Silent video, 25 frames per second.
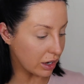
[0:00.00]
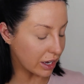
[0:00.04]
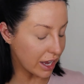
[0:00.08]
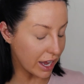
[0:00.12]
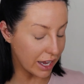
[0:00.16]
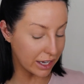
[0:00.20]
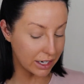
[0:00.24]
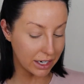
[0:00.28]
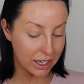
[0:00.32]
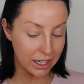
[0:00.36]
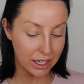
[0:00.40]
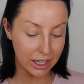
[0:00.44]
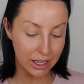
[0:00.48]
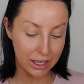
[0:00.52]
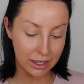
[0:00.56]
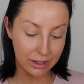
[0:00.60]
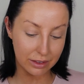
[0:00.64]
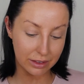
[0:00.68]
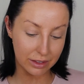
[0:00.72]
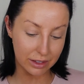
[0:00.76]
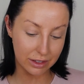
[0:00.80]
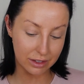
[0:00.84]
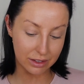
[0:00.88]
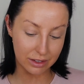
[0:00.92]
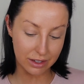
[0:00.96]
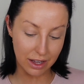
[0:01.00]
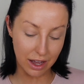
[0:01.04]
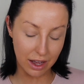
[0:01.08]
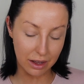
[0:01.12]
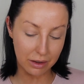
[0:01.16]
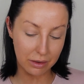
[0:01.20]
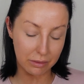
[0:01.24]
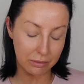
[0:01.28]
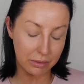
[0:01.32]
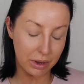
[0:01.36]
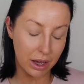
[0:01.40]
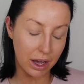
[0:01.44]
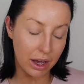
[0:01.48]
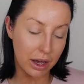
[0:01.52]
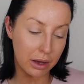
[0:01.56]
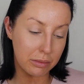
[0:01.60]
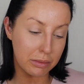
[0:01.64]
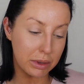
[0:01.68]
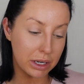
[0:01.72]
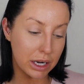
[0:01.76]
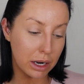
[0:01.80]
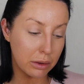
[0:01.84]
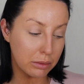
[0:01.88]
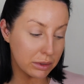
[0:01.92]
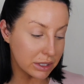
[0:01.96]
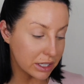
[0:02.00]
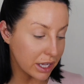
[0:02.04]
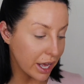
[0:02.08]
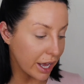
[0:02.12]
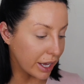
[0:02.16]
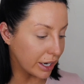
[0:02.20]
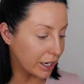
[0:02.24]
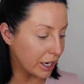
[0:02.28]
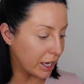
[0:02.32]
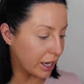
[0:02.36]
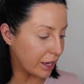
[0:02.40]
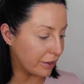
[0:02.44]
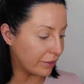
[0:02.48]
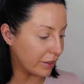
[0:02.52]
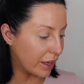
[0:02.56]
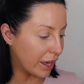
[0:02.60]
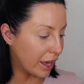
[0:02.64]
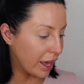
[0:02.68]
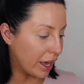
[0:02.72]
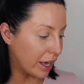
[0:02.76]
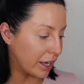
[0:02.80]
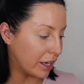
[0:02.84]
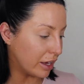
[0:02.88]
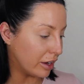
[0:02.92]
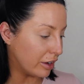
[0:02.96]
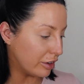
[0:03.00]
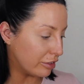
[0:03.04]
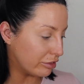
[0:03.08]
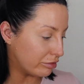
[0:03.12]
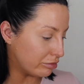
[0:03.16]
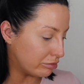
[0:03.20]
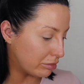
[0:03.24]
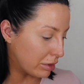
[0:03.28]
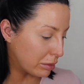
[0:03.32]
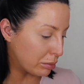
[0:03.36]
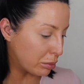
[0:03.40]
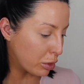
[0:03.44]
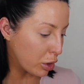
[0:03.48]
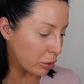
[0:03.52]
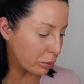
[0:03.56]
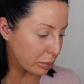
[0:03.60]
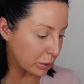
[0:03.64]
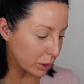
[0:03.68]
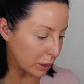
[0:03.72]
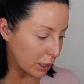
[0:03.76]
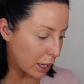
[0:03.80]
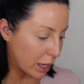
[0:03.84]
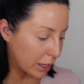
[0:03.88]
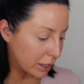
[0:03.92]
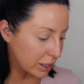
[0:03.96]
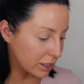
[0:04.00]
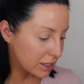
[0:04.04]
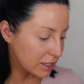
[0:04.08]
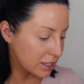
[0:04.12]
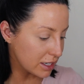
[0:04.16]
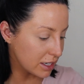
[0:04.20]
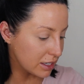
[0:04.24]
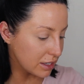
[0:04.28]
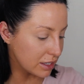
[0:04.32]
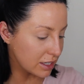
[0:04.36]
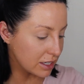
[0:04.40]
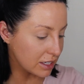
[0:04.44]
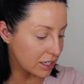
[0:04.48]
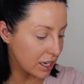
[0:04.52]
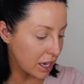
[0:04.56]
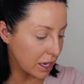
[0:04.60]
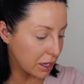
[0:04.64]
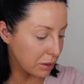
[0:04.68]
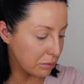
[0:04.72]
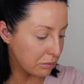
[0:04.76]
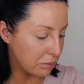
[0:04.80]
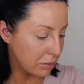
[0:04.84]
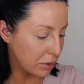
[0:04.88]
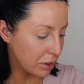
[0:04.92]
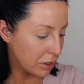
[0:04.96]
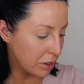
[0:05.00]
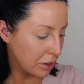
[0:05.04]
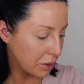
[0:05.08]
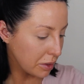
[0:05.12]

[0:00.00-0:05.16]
kind of at the height of my popularity at the time,